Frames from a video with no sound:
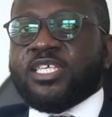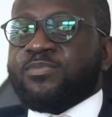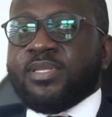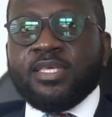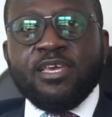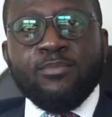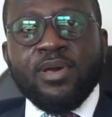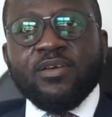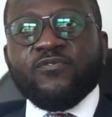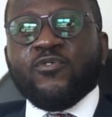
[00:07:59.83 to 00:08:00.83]
has been
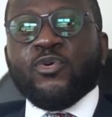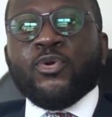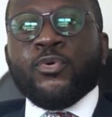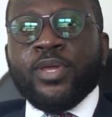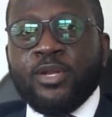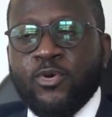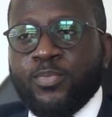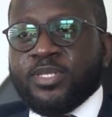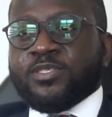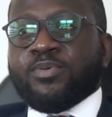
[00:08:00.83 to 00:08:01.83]
earmarked for green
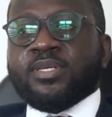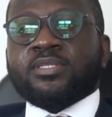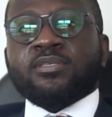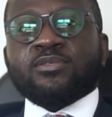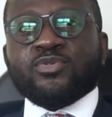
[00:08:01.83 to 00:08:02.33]
open spaces.